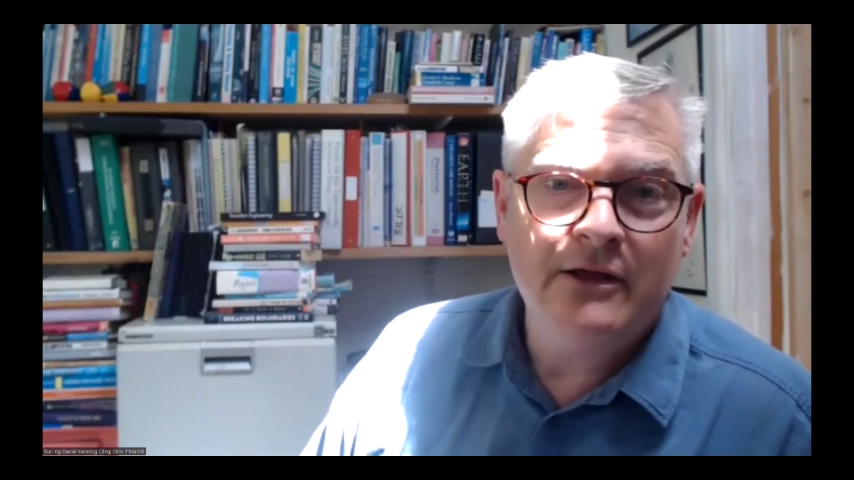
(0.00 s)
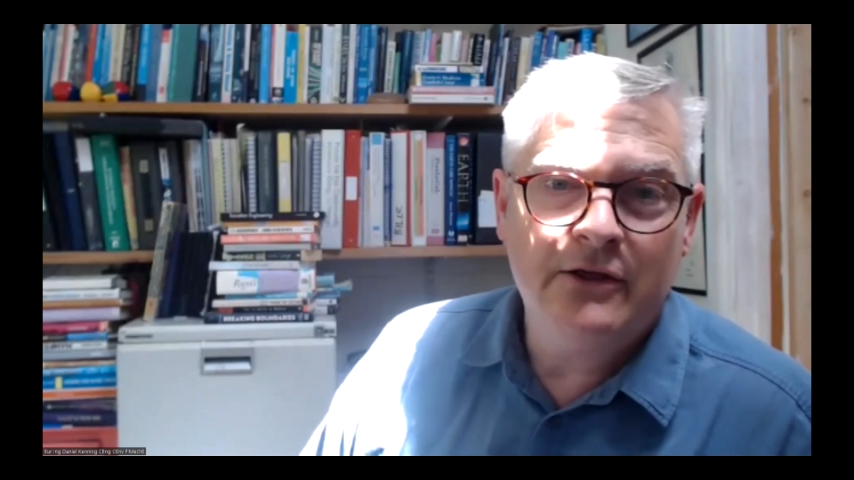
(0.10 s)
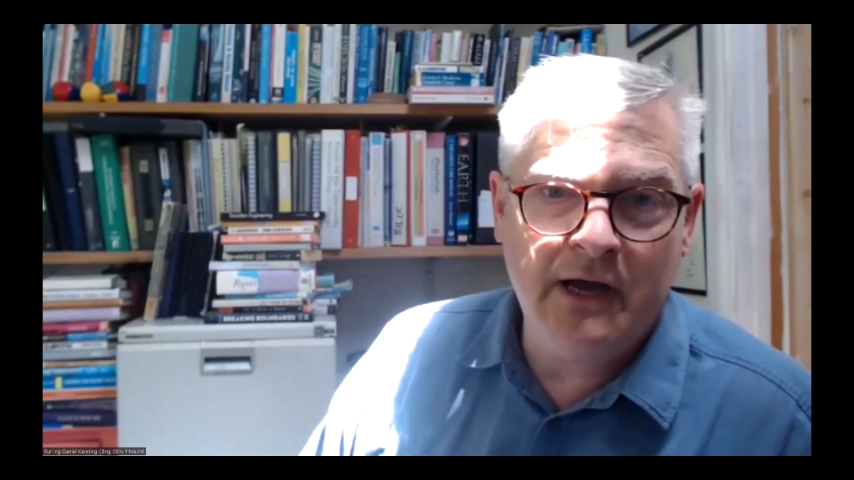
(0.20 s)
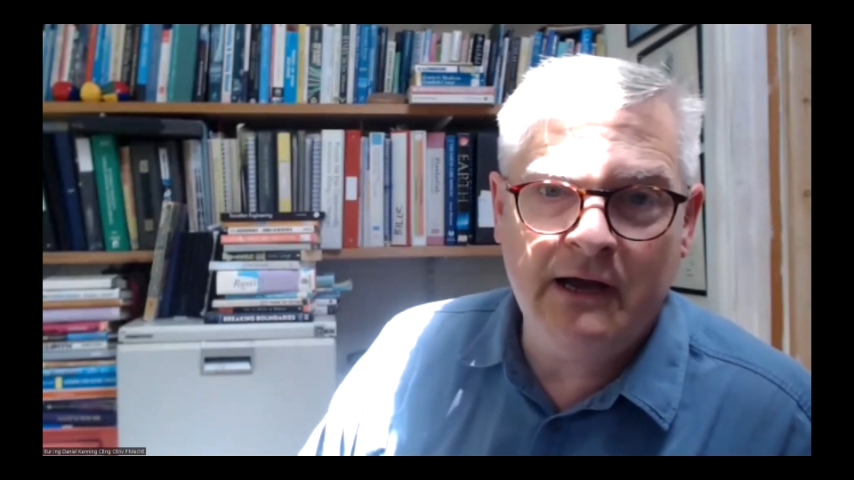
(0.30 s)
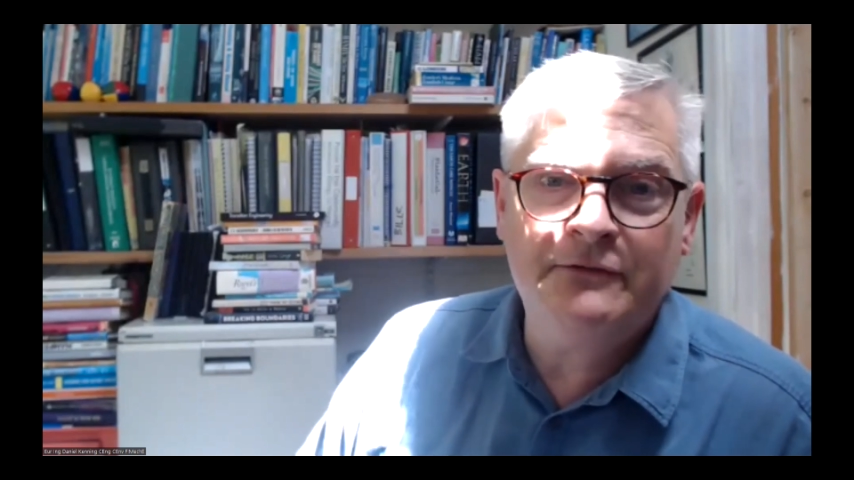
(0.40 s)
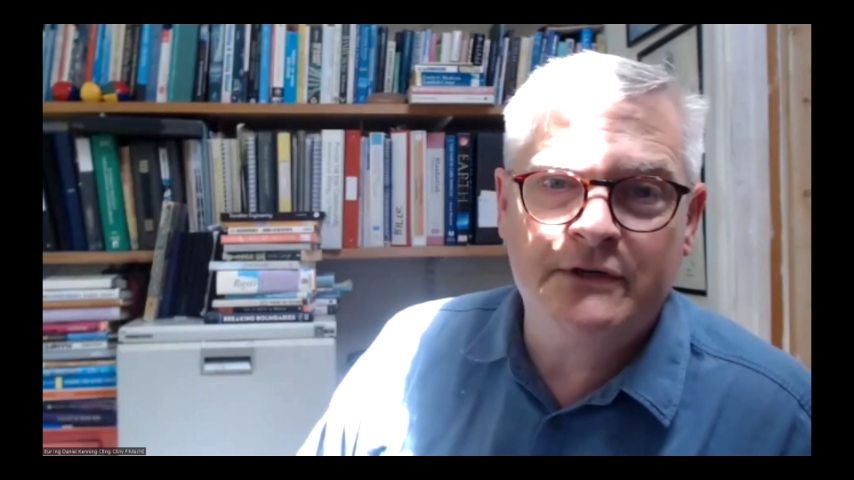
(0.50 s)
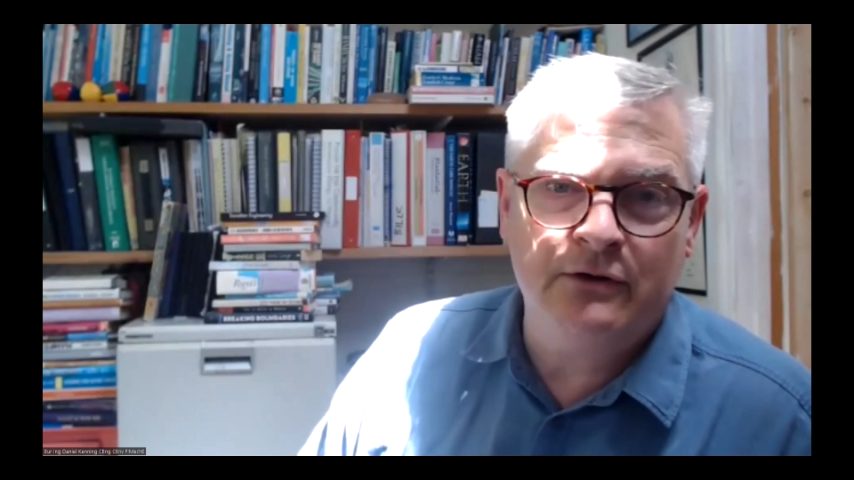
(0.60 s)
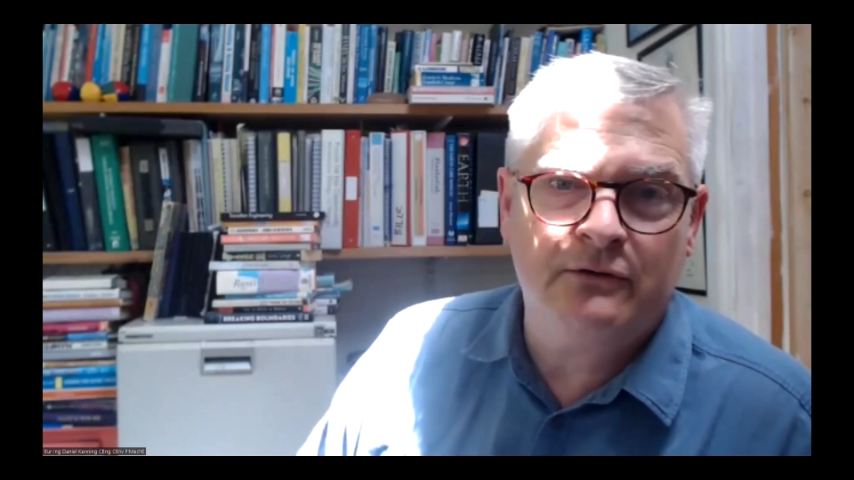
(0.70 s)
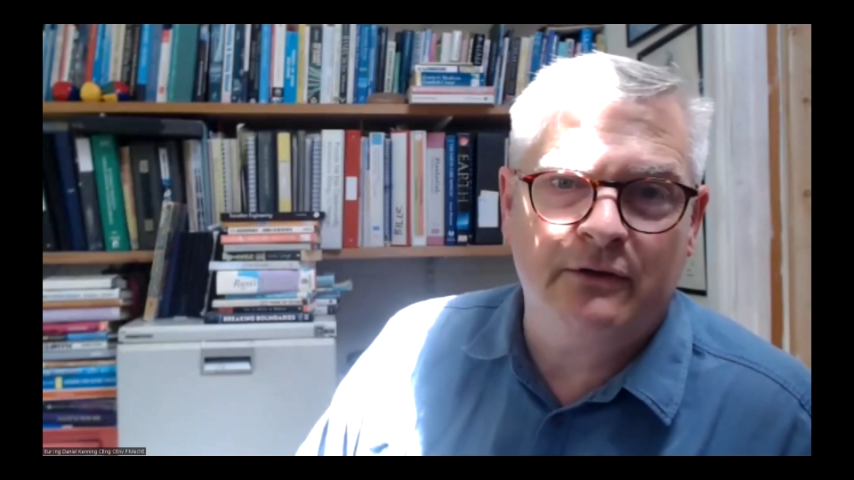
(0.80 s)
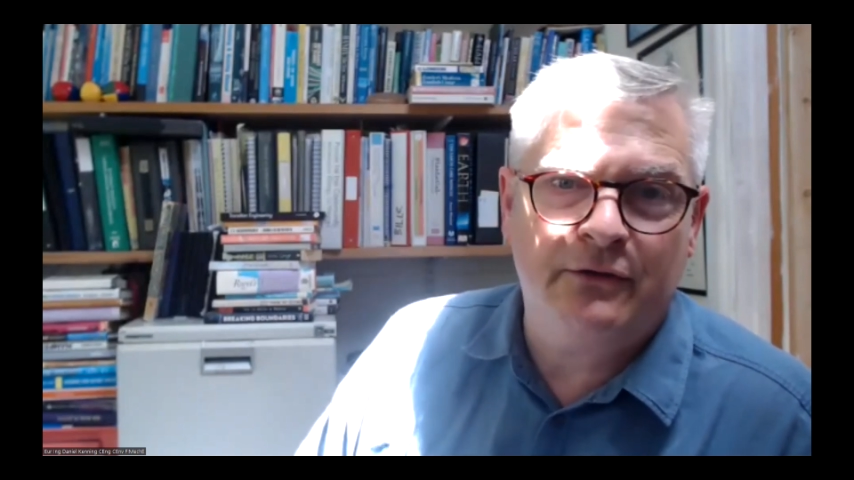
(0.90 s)
You have to
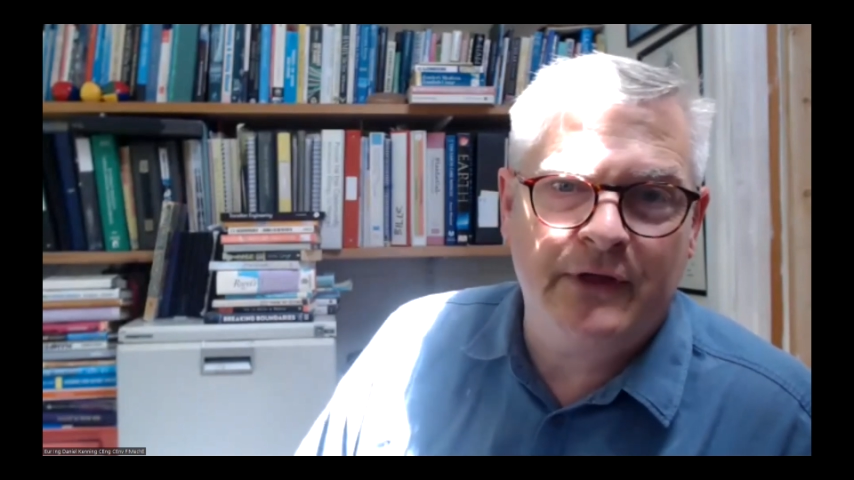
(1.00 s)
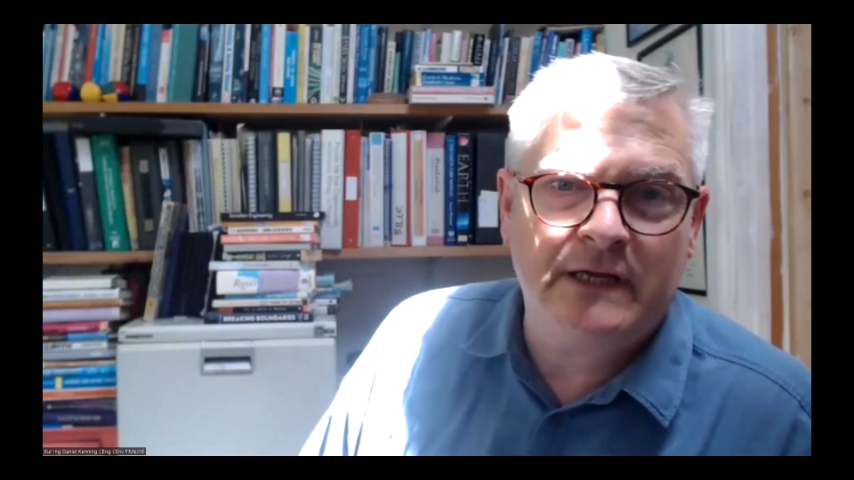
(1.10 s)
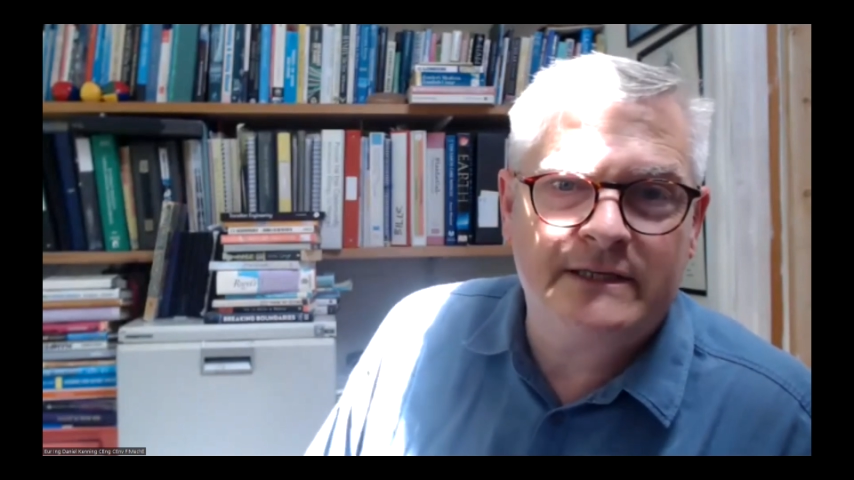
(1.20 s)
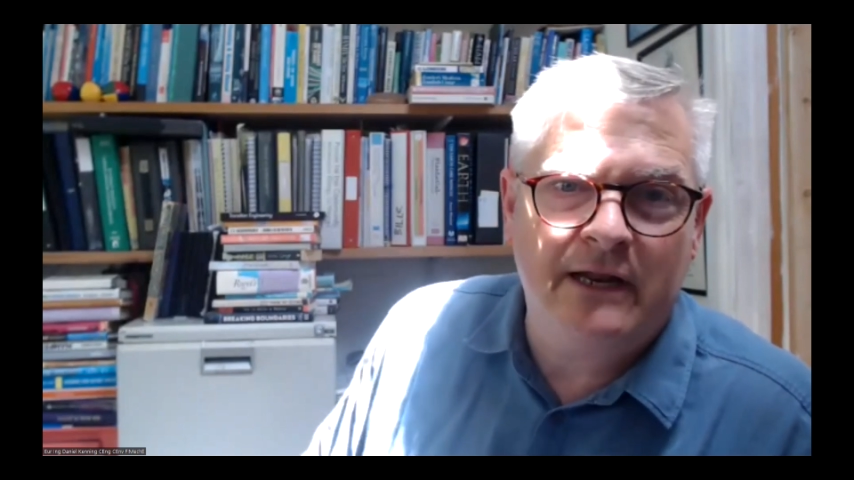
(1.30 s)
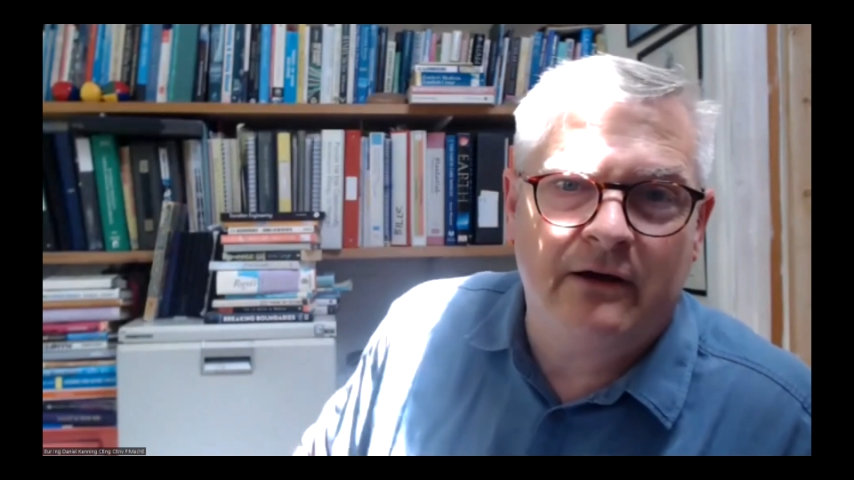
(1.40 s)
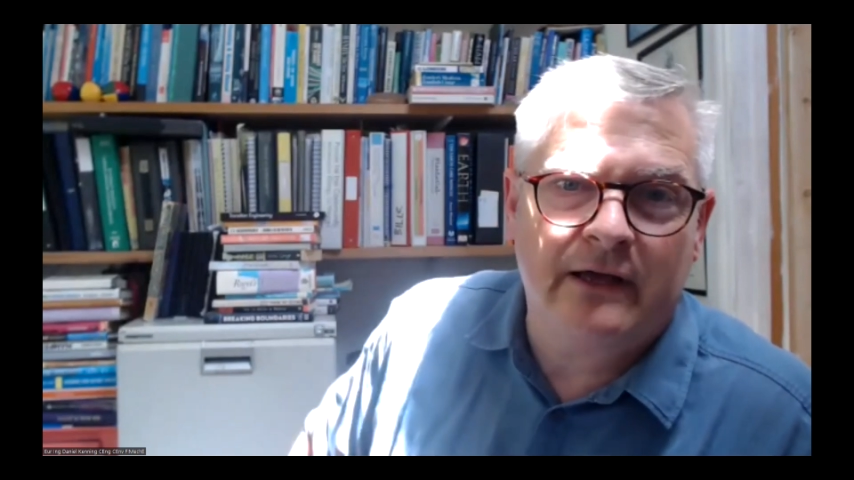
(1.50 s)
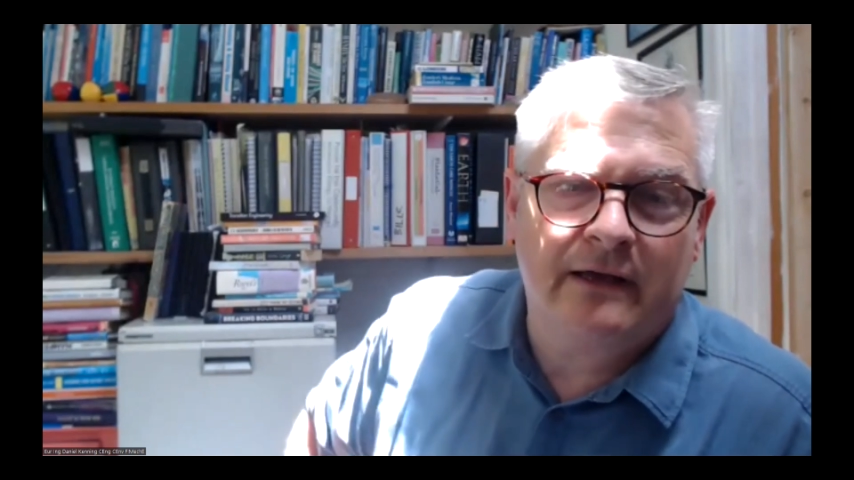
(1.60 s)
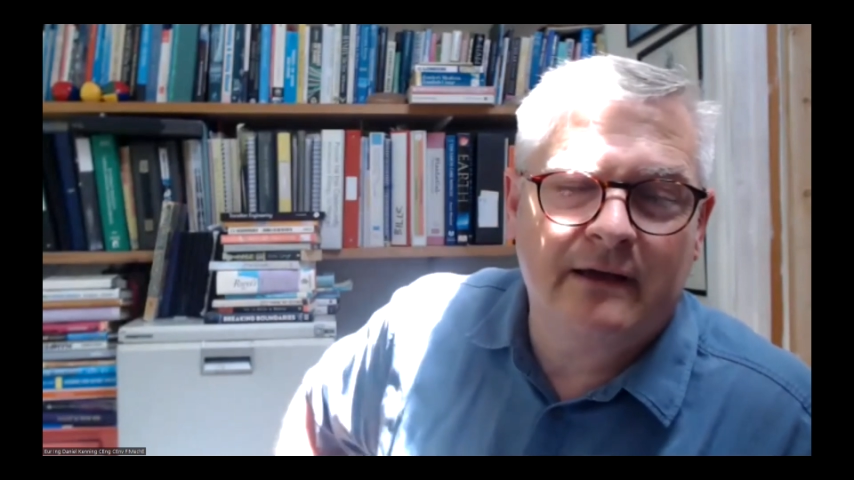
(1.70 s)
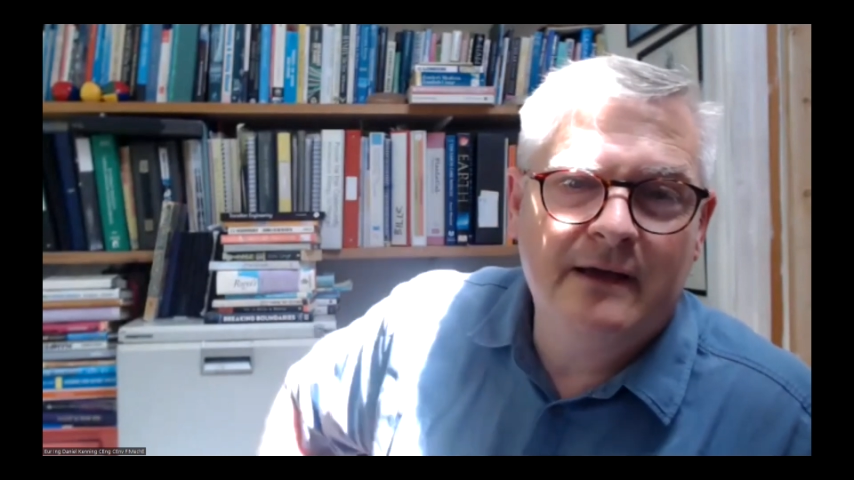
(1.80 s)
look at things like